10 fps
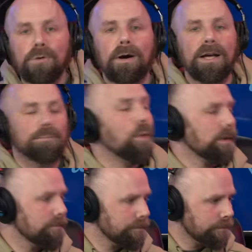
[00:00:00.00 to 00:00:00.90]
our next point.
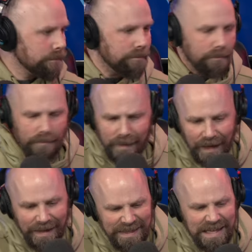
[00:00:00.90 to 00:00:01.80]

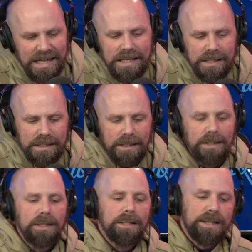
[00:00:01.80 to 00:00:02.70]
And this
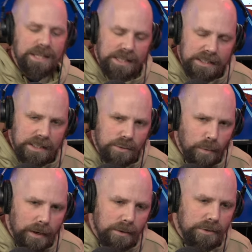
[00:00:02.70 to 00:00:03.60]
is
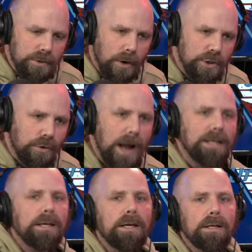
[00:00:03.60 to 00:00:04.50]
where you start
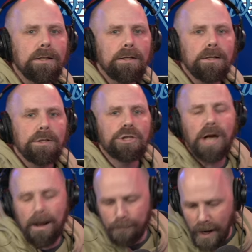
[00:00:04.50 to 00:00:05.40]
tracking it
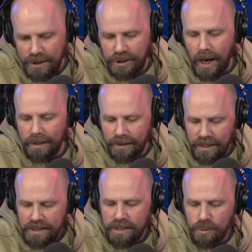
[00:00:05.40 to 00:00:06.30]
shot by shot.
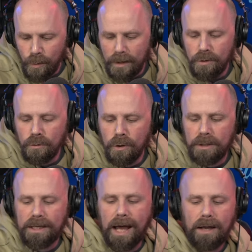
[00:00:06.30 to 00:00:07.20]
This is where you
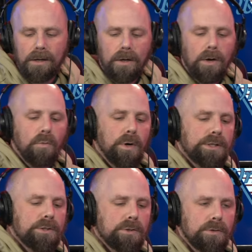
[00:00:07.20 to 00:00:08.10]
look at
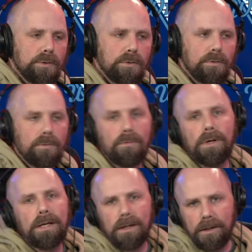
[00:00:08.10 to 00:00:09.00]
what's
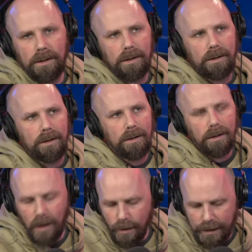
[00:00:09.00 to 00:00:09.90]
really
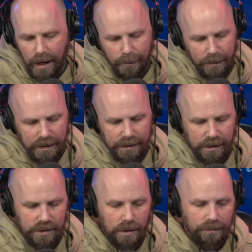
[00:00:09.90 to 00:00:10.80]
going on beneath the
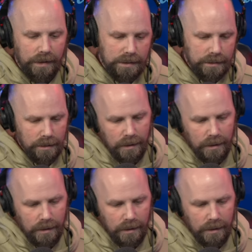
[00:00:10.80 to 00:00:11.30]
surface.